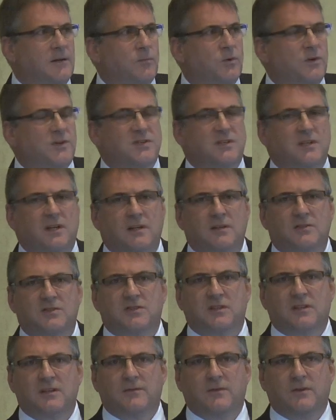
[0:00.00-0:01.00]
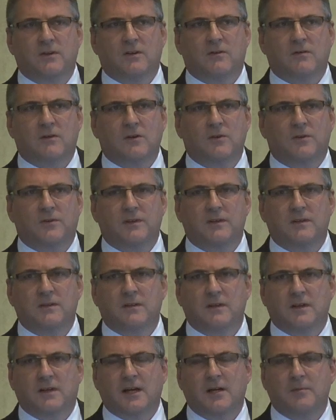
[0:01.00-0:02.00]
we're seeing a significant growth in
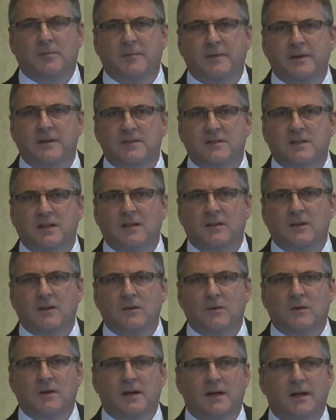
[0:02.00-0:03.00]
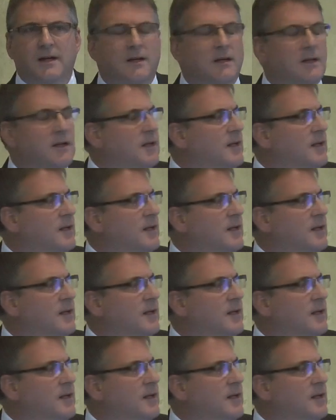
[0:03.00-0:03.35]
the capability in the UK.